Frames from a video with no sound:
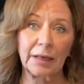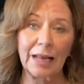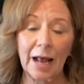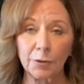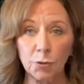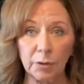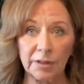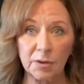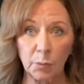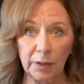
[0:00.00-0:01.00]
naturally
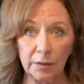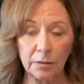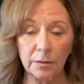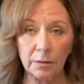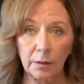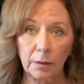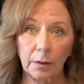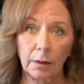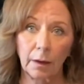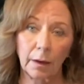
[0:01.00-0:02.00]
sweetened
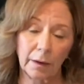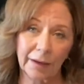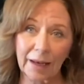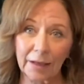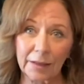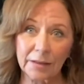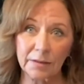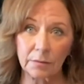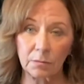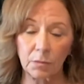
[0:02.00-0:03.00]
candies
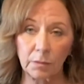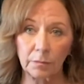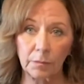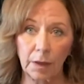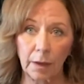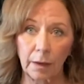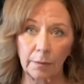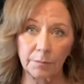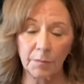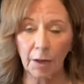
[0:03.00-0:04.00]
and
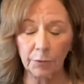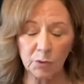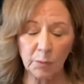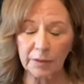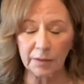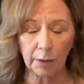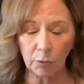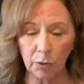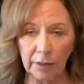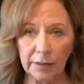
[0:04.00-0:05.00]
other sweets like
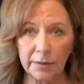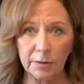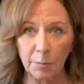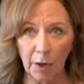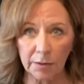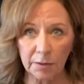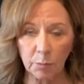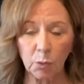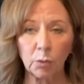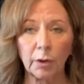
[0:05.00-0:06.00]
cookies as
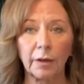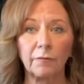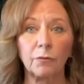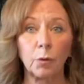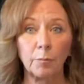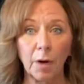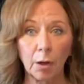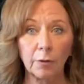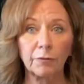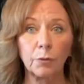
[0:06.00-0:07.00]
possible, looking for
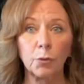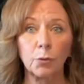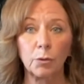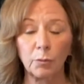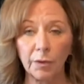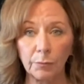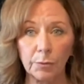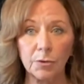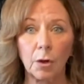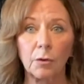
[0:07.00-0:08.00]
monk fruit,
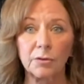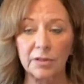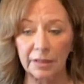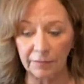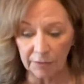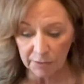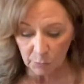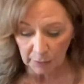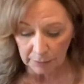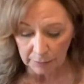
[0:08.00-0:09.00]
erythritol, stevia
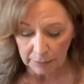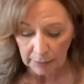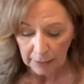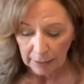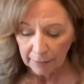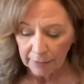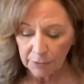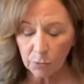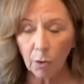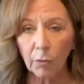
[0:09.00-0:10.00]
sweetened. These
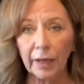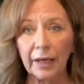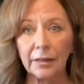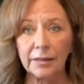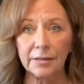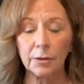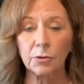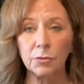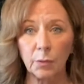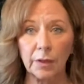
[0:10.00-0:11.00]
are all candies that are
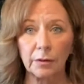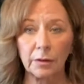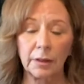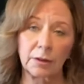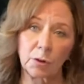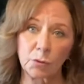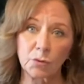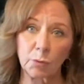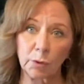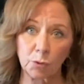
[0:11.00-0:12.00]
sweetened and
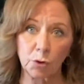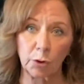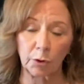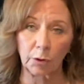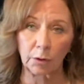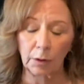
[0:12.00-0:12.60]
use real sugar.